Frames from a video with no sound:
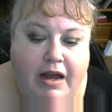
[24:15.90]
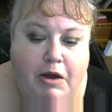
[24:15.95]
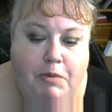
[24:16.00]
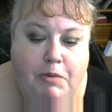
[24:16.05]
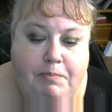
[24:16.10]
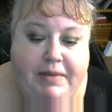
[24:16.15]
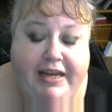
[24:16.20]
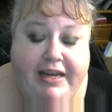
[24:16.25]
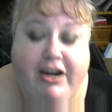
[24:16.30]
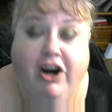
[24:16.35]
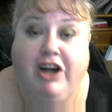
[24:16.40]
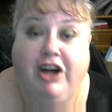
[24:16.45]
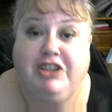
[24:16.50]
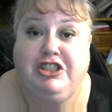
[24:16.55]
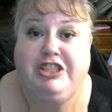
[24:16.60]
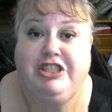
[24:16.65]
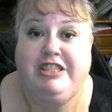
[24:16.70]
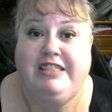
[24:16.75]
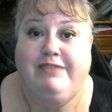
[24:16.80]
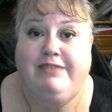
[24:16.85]
Be
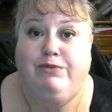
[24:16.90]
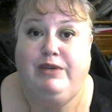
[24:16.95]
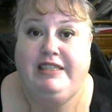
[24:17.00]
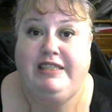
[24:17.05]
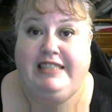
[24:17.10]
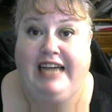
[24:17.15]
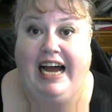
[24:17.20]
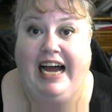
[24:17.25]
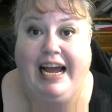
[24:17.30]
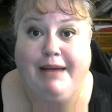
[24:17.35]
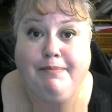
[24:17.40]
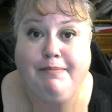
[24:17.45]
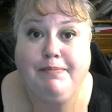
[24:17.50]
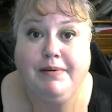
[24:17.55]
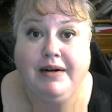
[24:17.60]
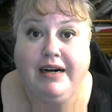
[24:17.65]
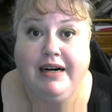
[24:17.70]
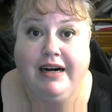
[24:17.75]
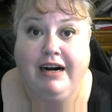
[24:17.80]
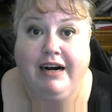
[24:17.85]
conscious of what type
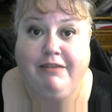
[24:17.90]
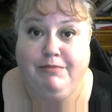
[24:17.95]
of